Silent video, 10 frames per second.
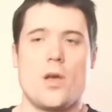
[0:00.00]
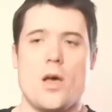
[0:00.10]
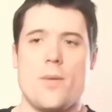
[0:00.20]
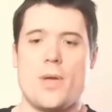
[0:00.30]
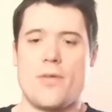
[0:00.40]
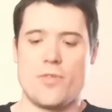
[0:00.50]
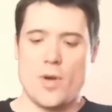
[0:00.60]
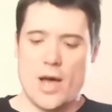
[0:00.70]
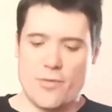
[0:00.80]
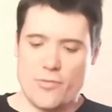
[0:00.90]
If
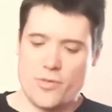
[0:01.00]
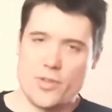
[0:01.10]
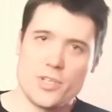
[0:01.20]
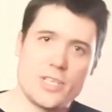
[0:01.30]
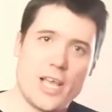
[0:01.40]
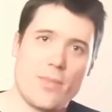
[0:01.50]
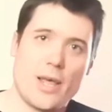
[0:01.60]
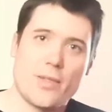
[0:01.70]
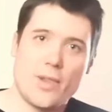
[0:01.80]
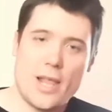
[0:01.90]
you have same
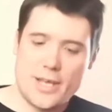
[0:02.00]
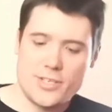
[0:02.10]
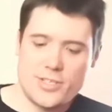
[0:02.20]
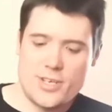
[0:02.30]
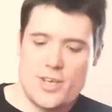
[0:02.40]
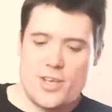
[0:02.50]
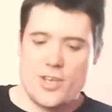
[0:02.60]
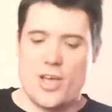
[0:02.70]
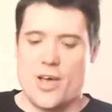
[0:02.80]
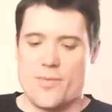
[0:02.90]
length legs,
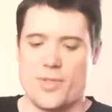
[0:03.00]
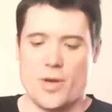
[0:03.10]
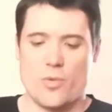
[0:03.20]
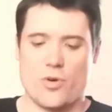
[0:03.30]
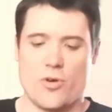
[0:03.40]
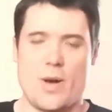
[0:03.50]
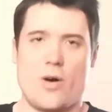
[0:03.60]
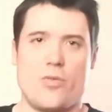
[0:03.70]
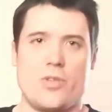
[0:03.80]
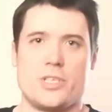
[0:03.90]
they will come
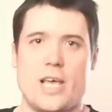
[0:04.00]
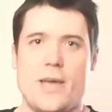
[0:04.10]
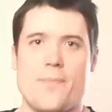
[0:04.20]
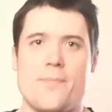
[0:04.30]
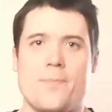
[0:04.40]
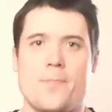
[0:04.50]
out the same.